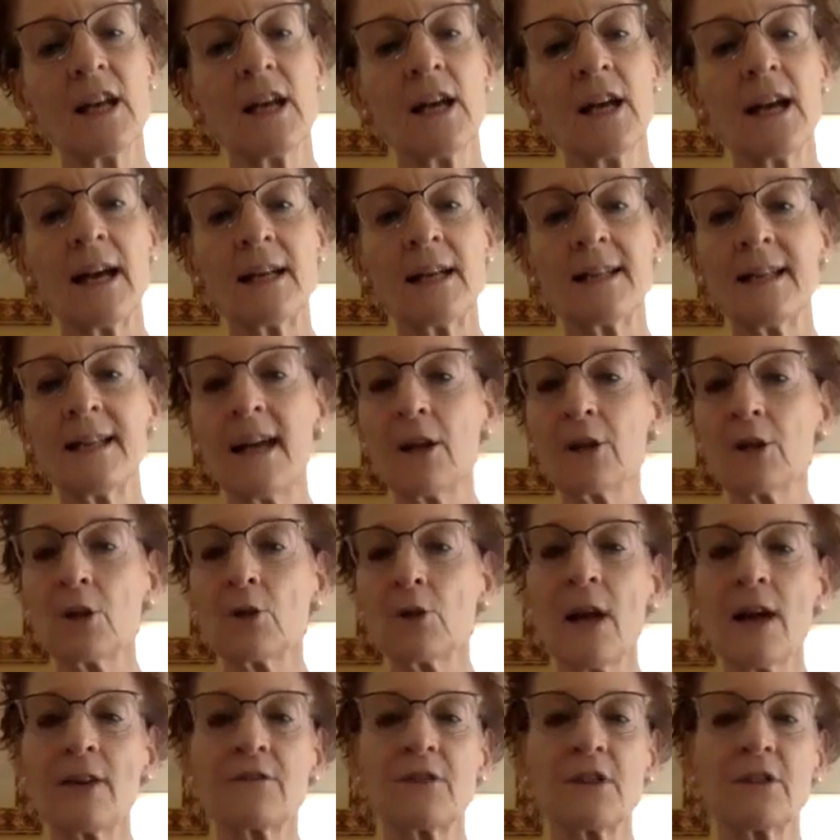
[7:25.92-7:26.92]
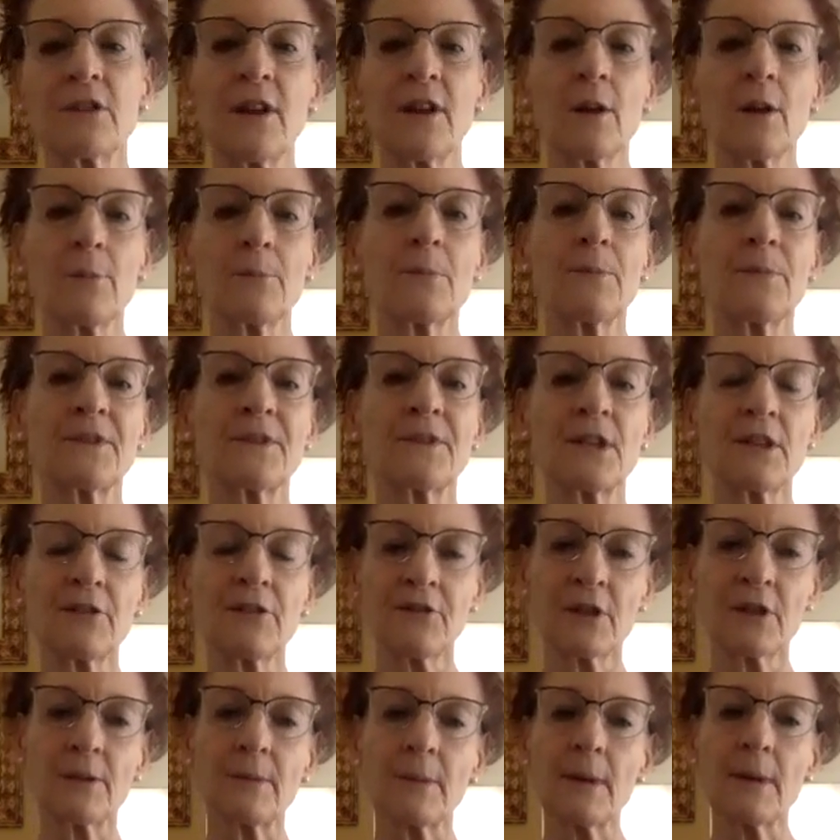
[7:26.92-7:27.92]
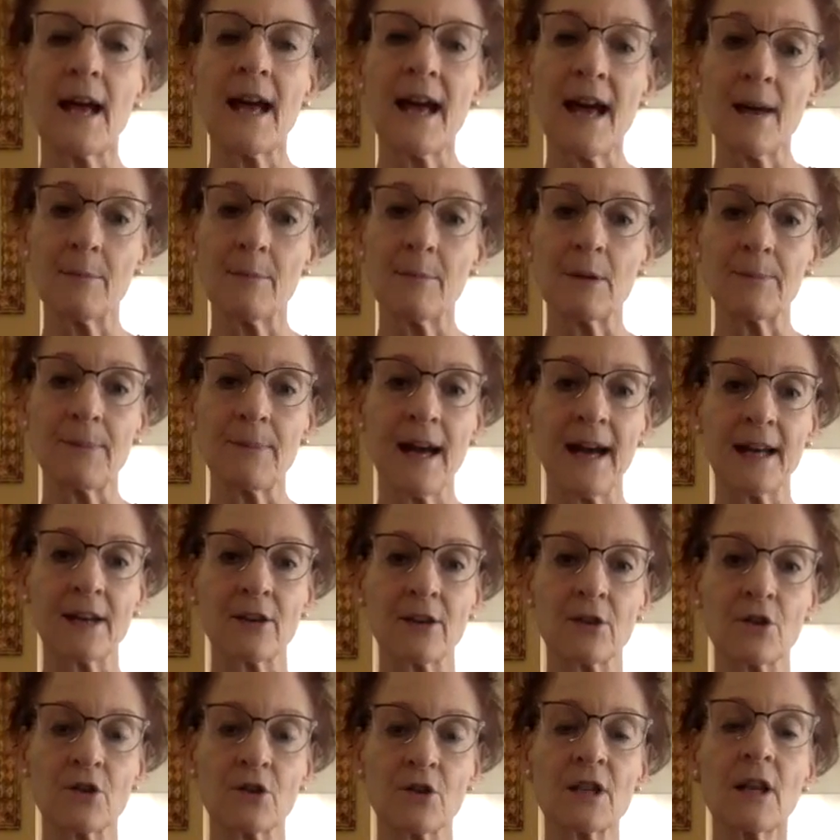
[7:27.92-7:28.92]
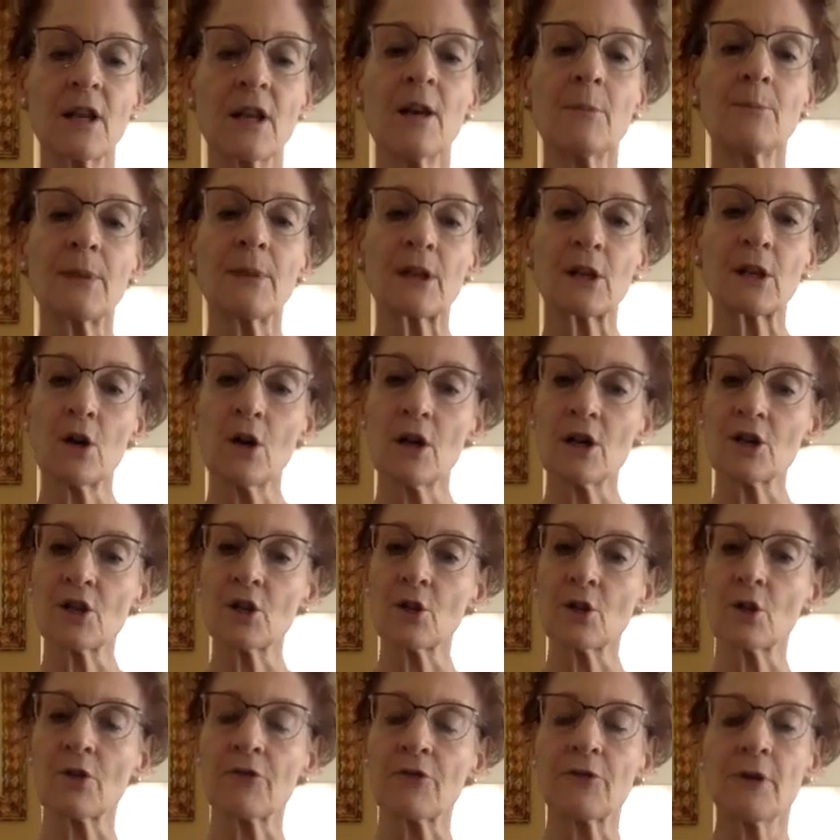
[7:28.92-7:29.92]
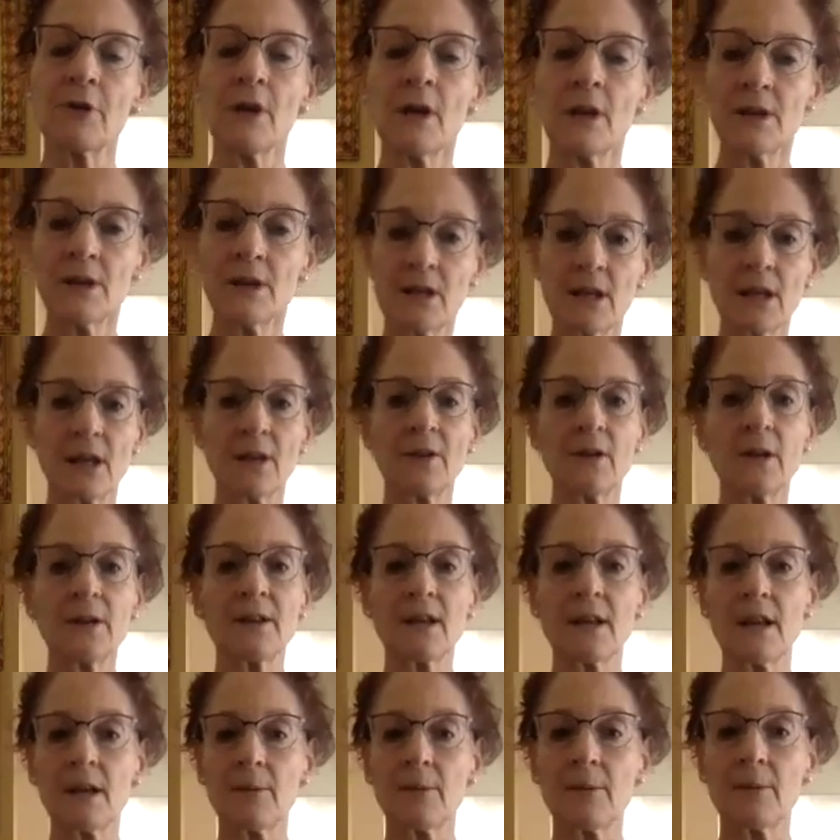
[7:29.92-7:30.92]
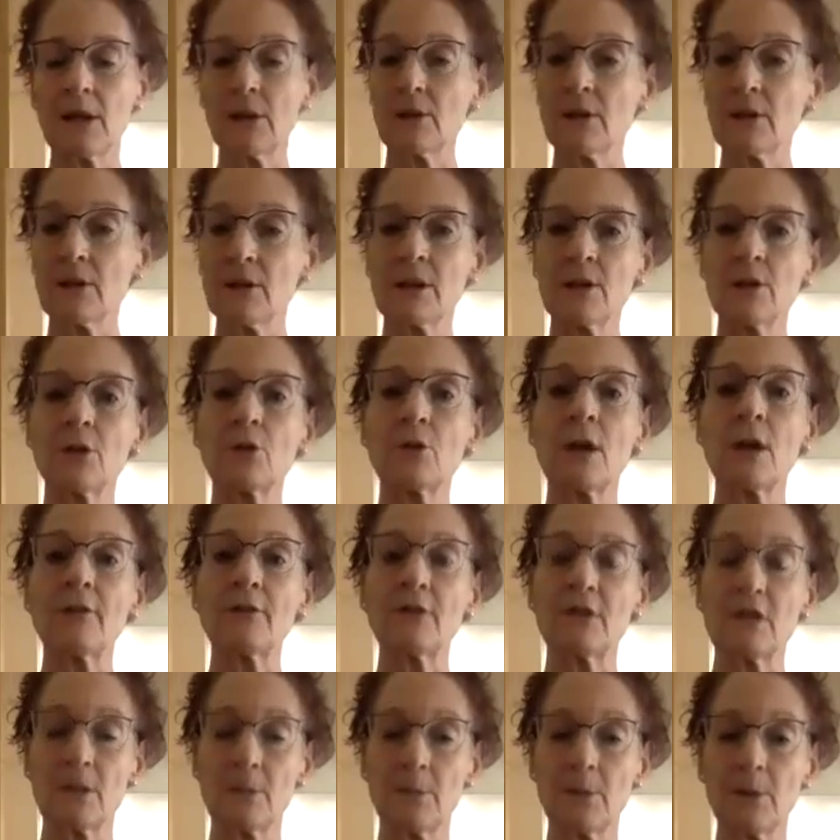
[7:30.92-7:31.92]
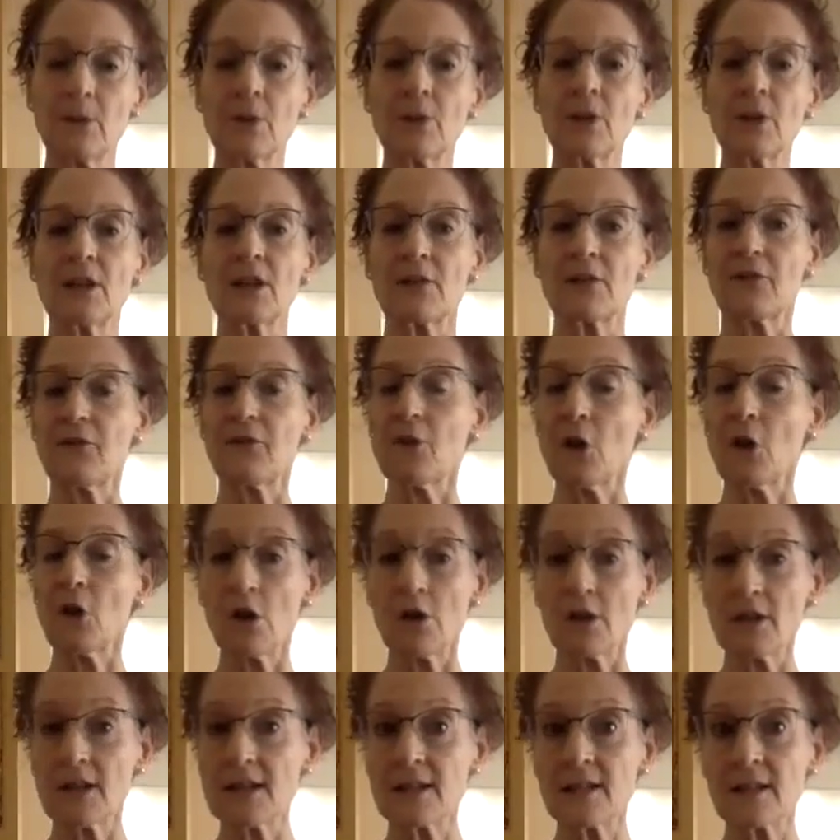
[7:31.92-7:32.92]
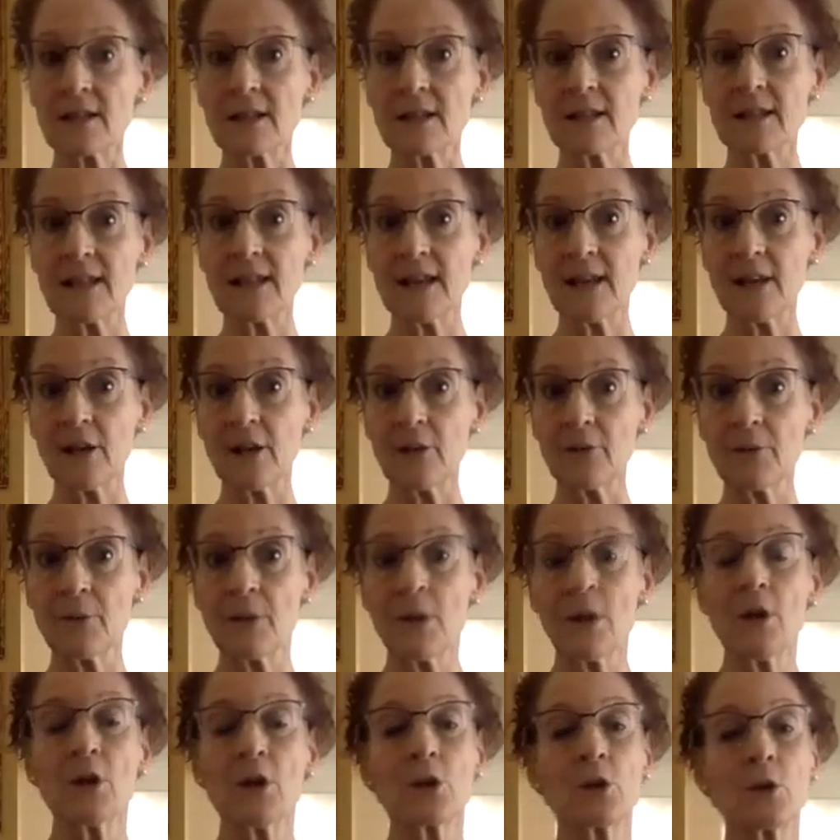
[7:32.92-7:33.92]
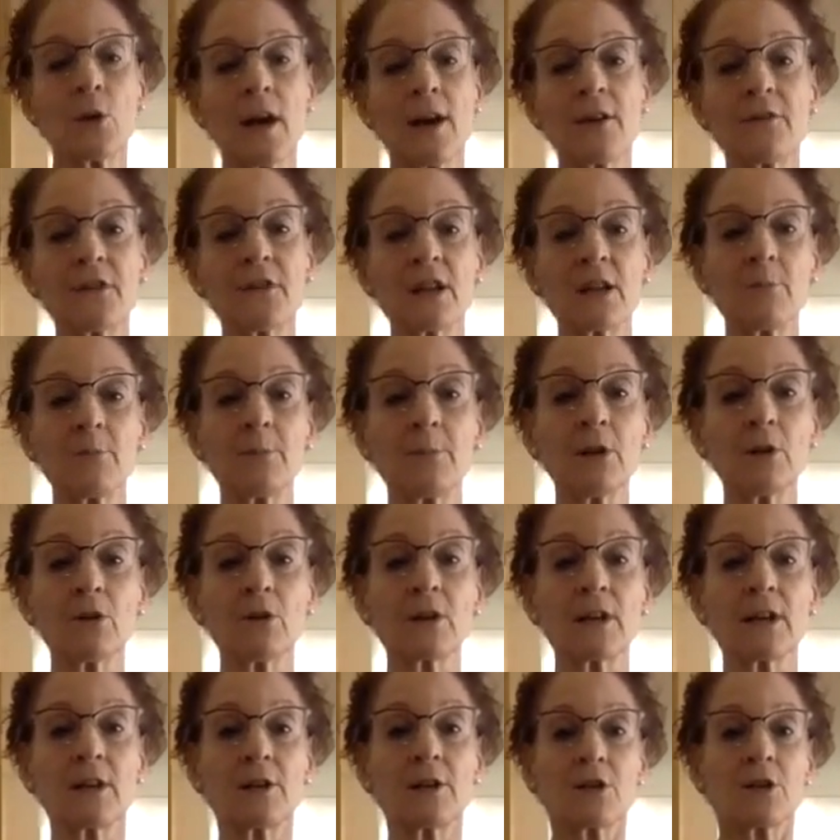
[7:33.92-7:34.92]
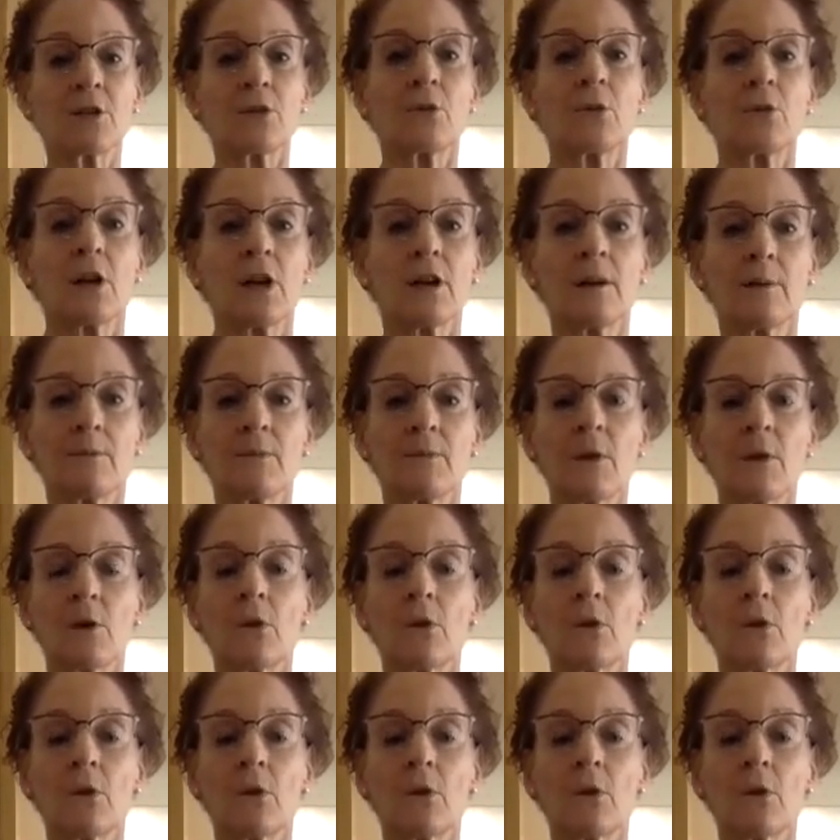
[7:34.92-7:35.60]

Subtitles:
And now you have developed different habit patterns because you have the ability to fall easily now. You have the ability to